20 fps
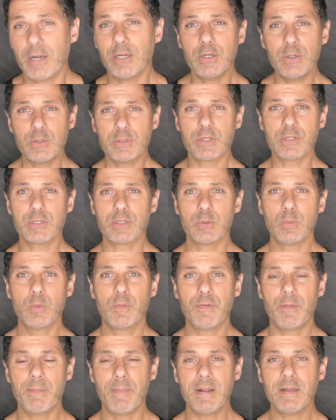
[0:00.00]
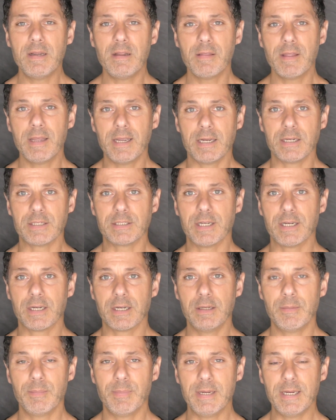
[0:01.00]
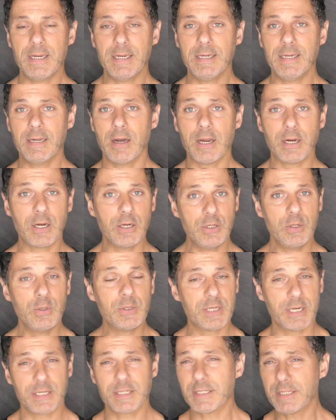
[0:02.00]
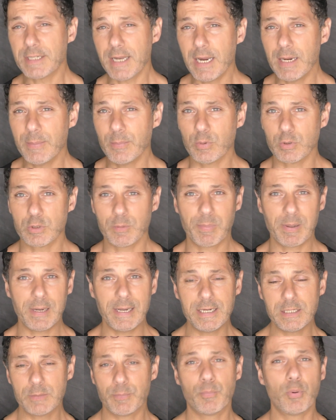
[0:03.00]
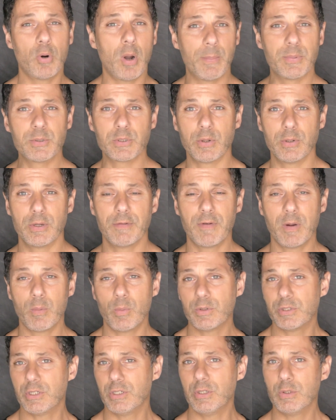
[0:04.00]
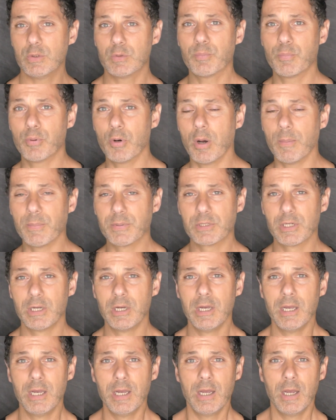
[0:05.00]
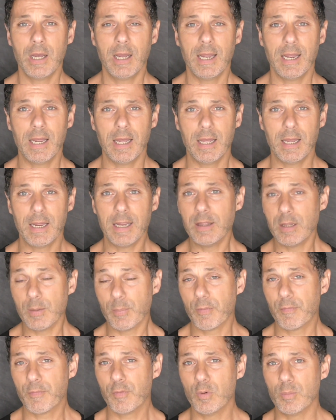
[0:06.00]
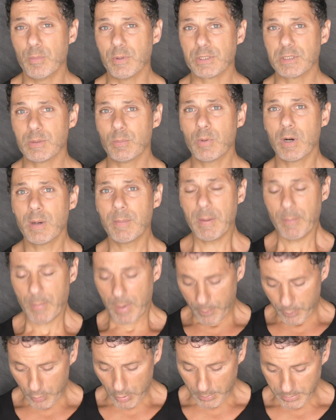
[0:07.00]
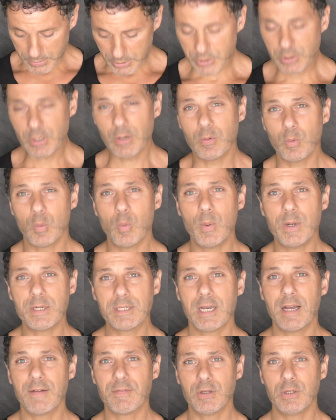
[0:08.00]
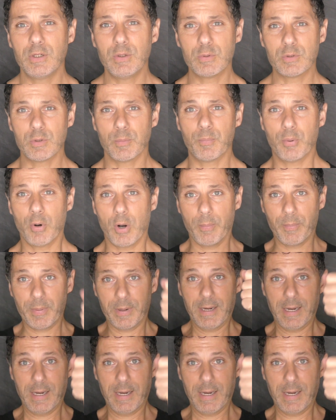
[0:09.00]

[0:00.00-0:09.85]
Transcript: use the stool for many things. I can use it as a table to place props on if I want to use props in the performance. And what I mean by props is you don't always have to use the prop